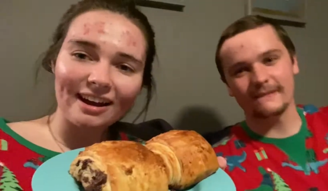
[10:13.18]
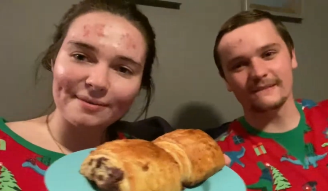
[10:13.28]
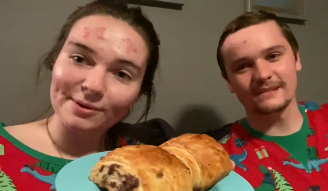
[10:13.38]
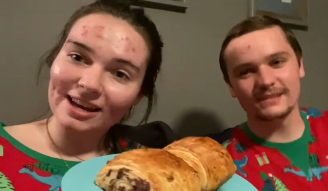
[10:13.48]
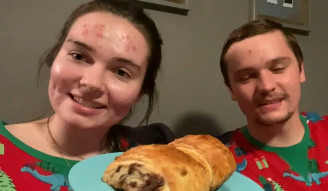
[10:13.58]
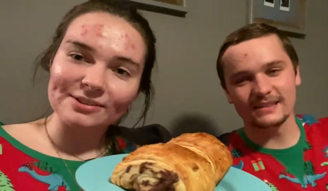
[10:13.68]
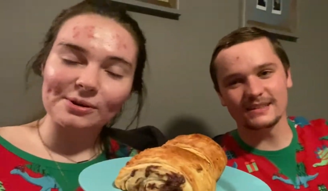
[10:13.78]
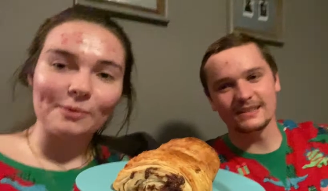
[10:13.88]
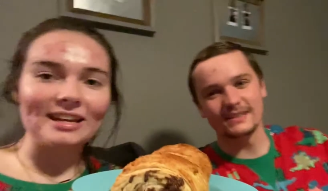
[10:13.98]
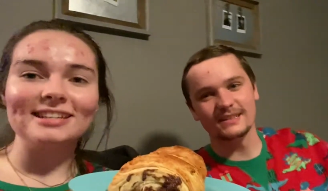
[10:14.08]
Speaker 1: hope you guys enjoyed
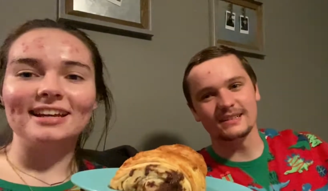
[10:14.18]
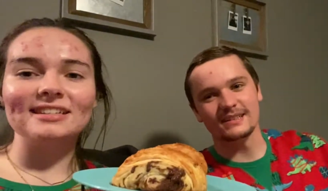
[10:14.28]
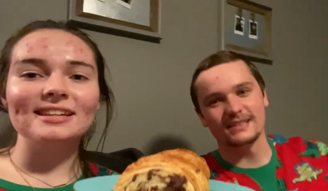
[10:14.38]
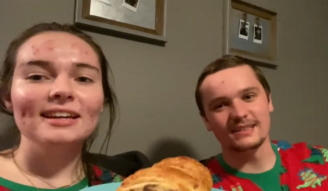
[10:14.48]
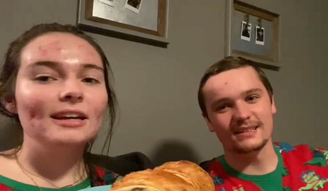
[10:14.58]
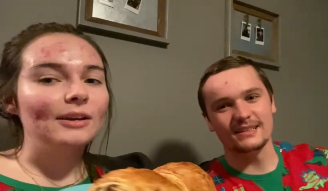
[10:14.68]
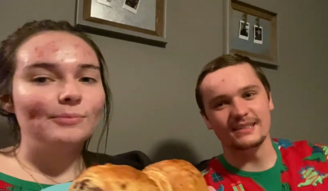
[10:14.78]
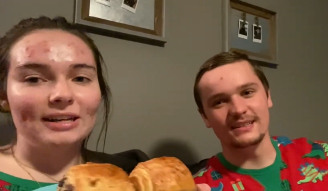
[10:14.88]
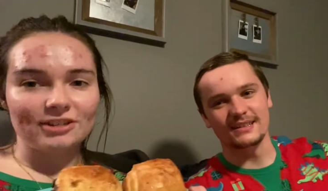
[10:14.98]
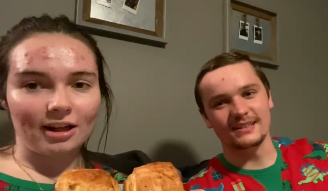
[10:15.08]
watching us make
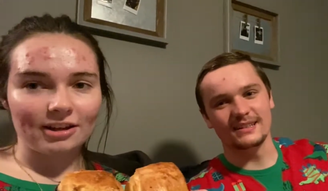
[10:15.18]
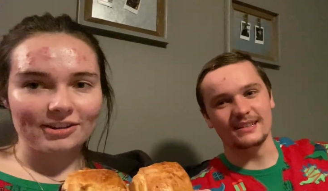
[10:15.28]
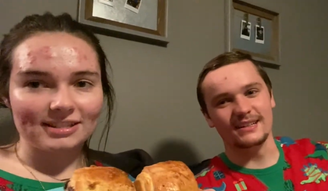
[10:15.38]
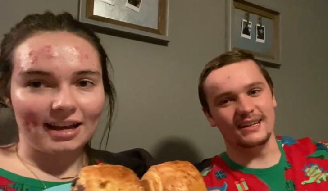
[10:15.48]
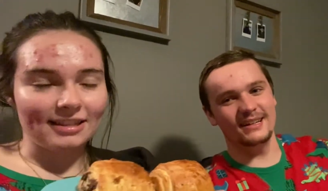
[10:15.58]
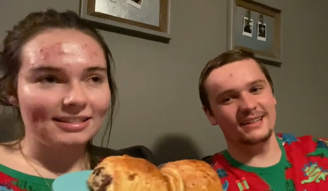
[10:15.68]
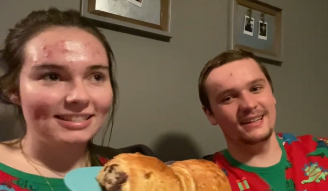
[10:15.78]
chocolate croissants.